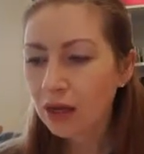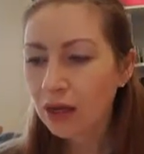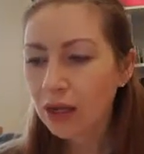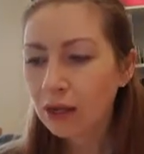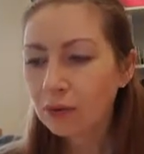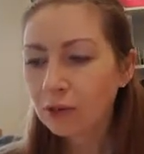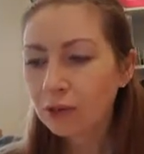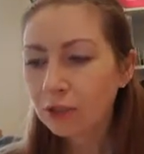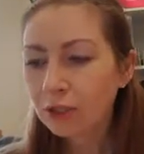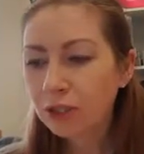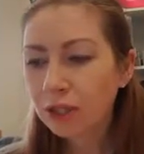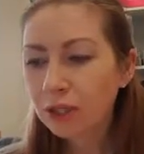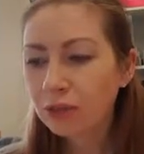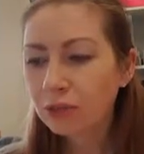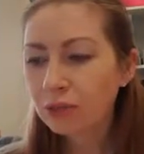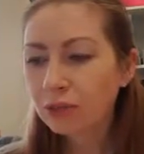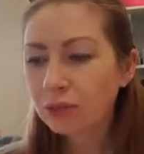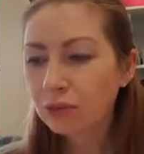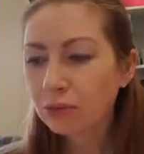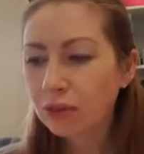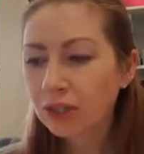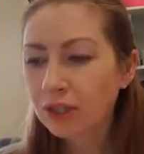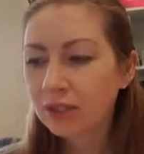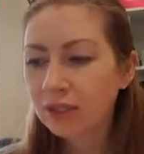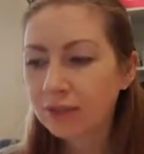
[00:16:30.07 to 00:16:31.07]
You want to go to
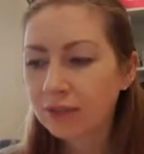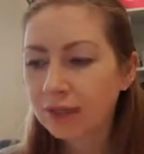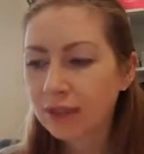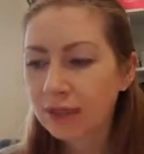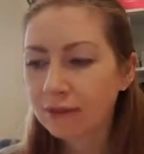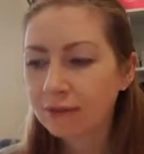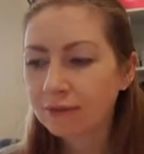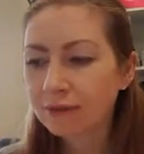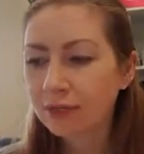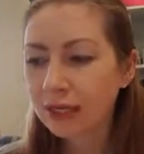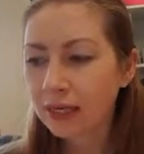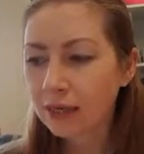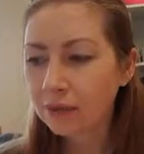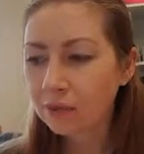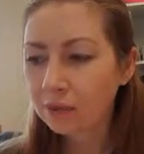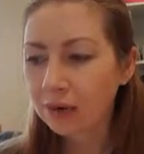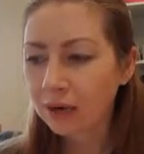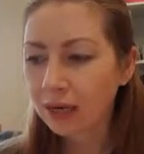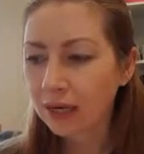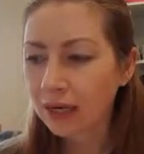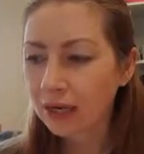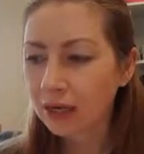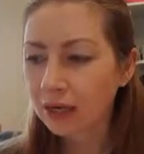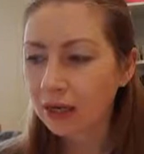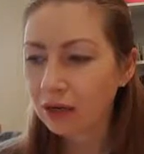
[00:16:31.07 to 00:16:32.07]
the woods to live
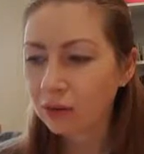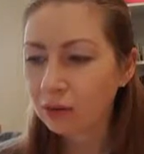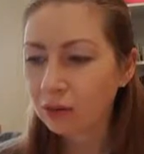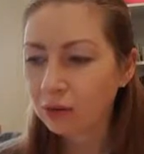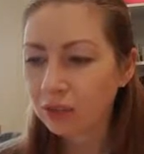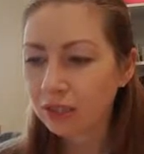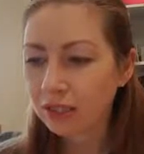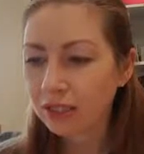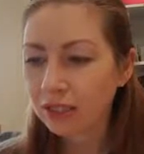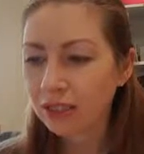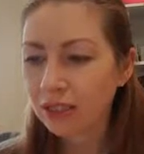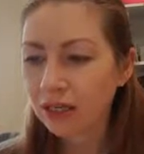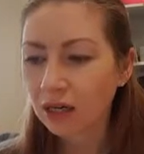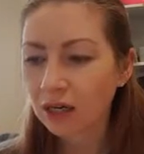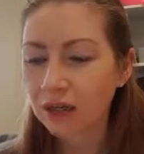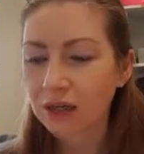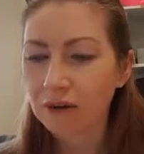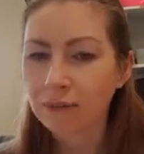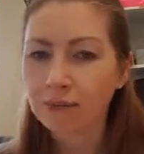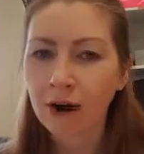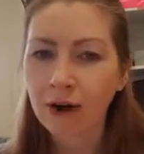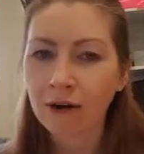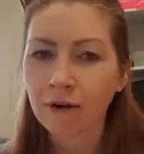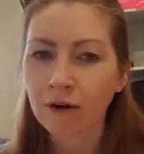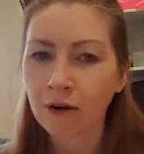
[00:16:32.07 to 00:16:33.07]
deliberately, and you want to suck the
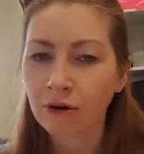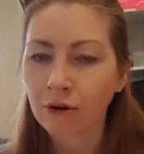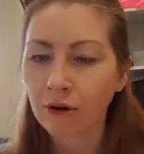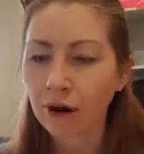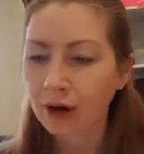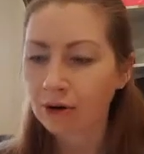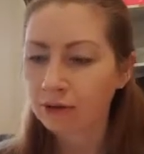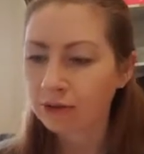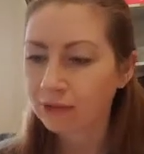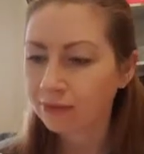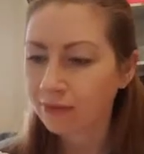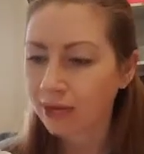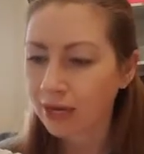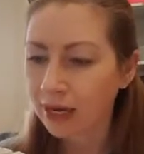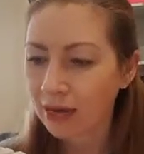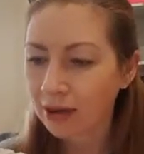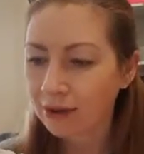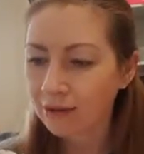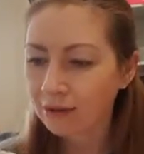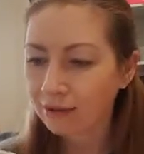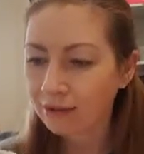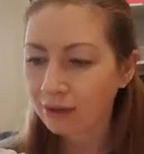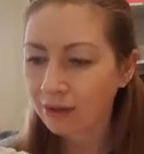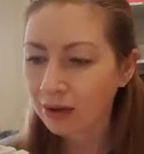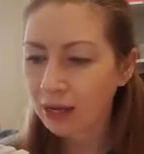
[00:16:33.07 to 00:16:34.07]
marrow out of
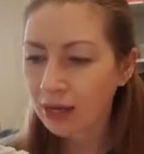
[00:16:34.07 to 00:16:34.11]
life.